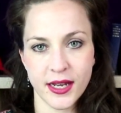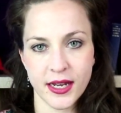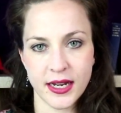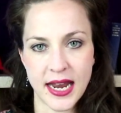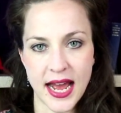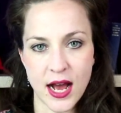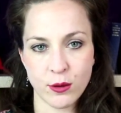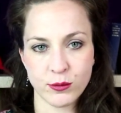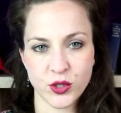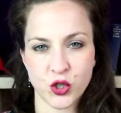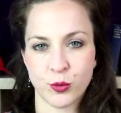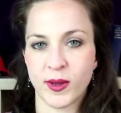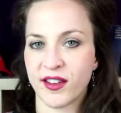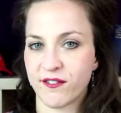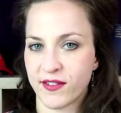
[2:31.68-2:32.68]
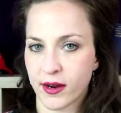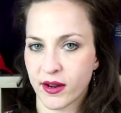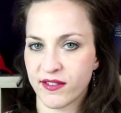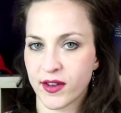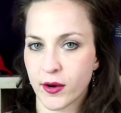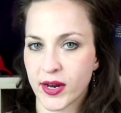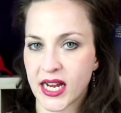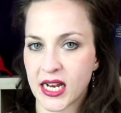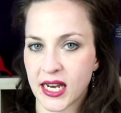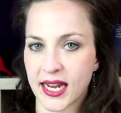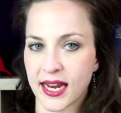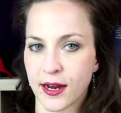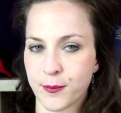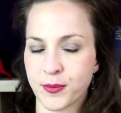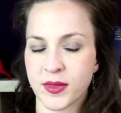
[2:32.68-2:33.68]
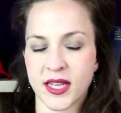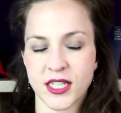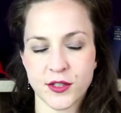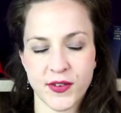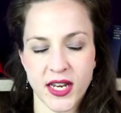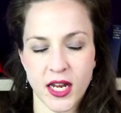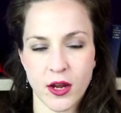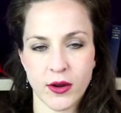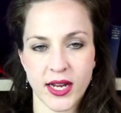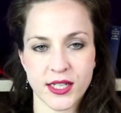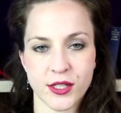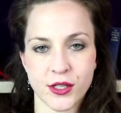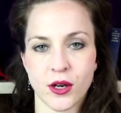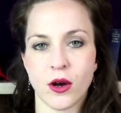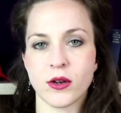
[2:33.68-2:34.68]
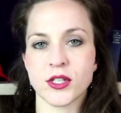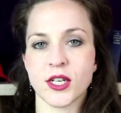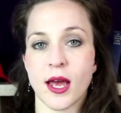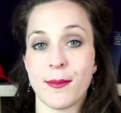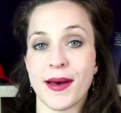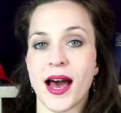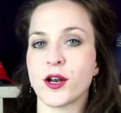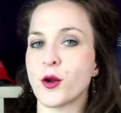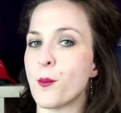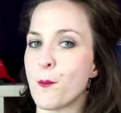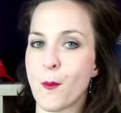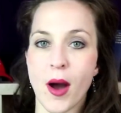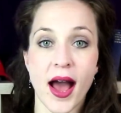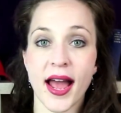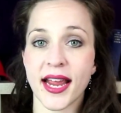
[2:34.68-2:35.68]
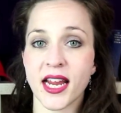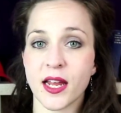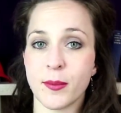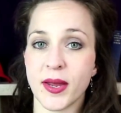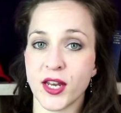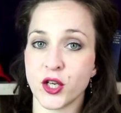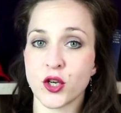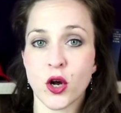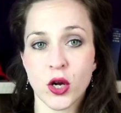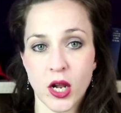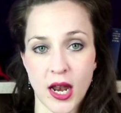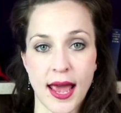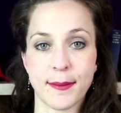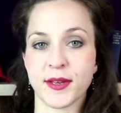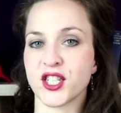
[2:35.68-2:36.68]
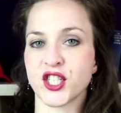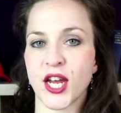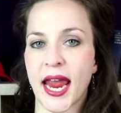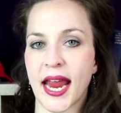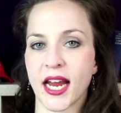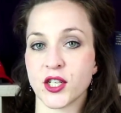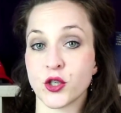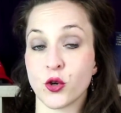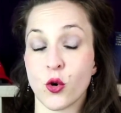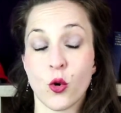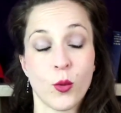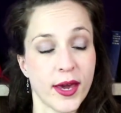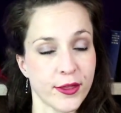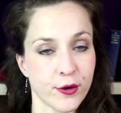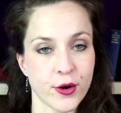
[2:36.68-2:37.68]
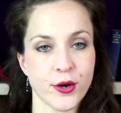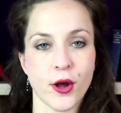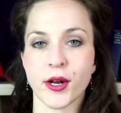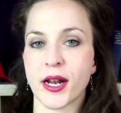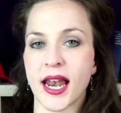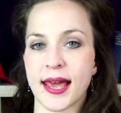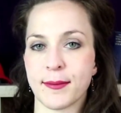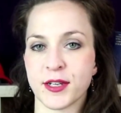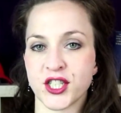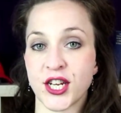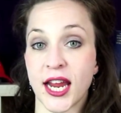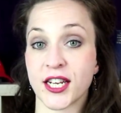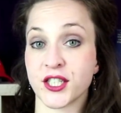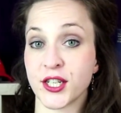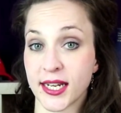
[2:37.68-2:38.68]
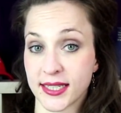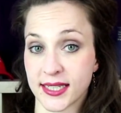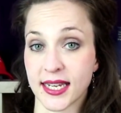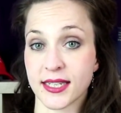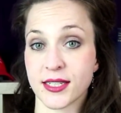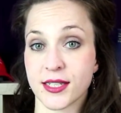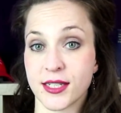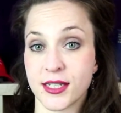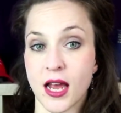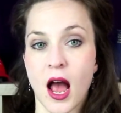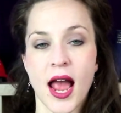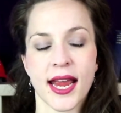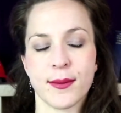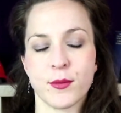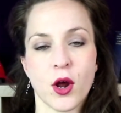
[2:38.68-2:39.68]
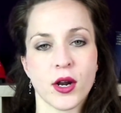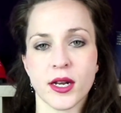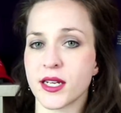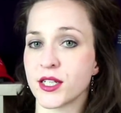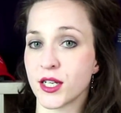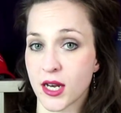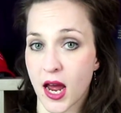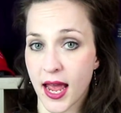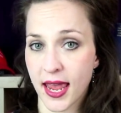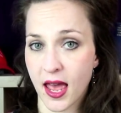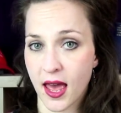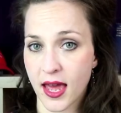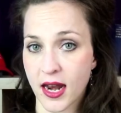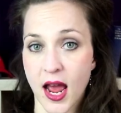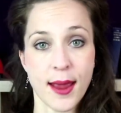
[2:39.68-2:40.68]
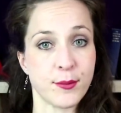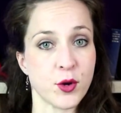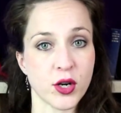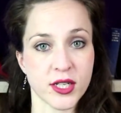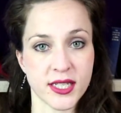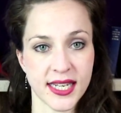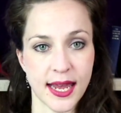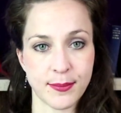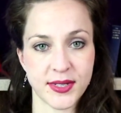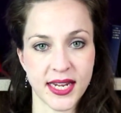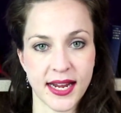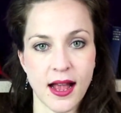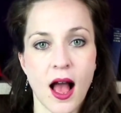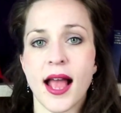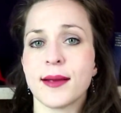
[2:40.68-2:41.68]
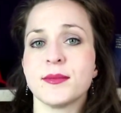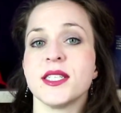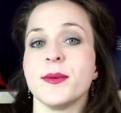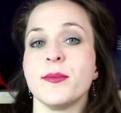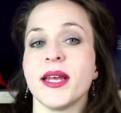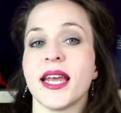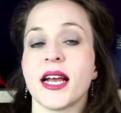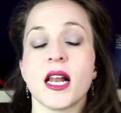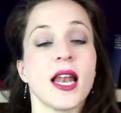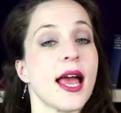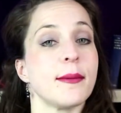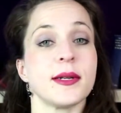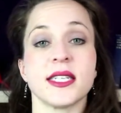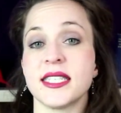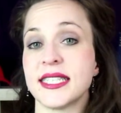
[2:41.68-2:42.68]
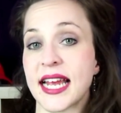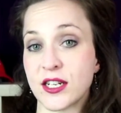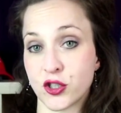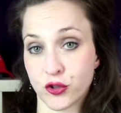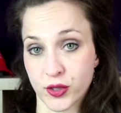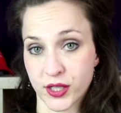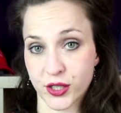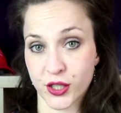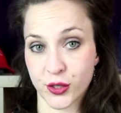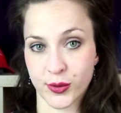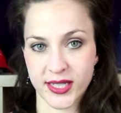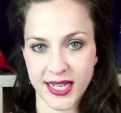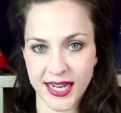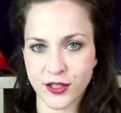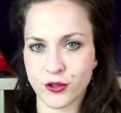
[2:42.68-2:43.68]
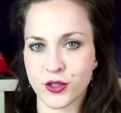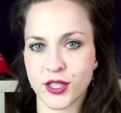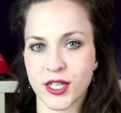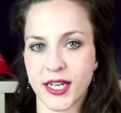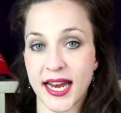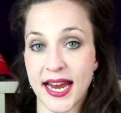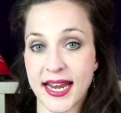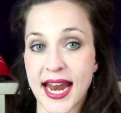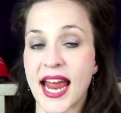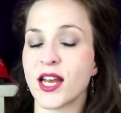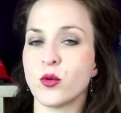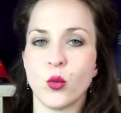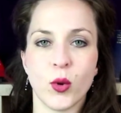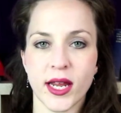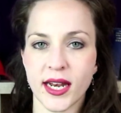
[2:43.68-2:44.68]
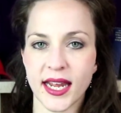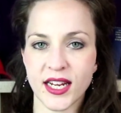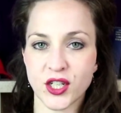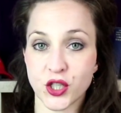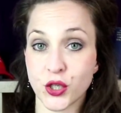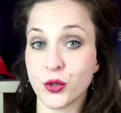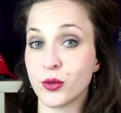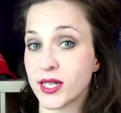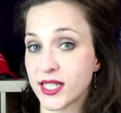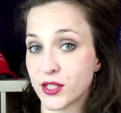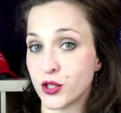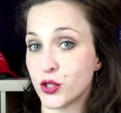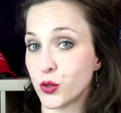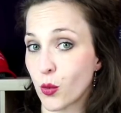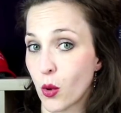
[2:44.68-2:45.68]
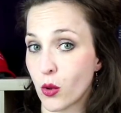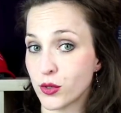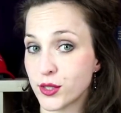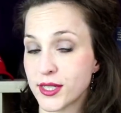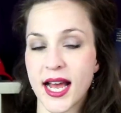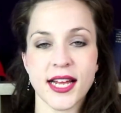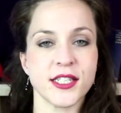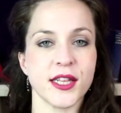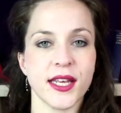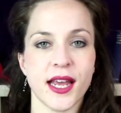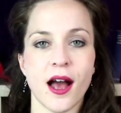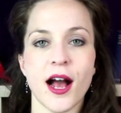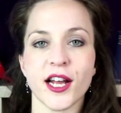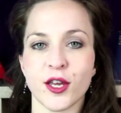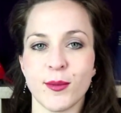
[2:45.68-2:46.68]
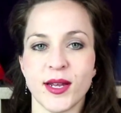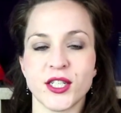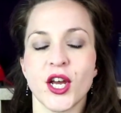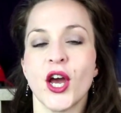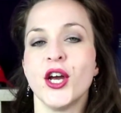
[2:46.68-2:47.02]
Now, to be very, very clear, this video is not about my opinion on climate change or whether or not climate change exists. I am not a denier and I am not a skeptic. I am simply a climate centrist who is interested in and willing to listen to all sides of the argument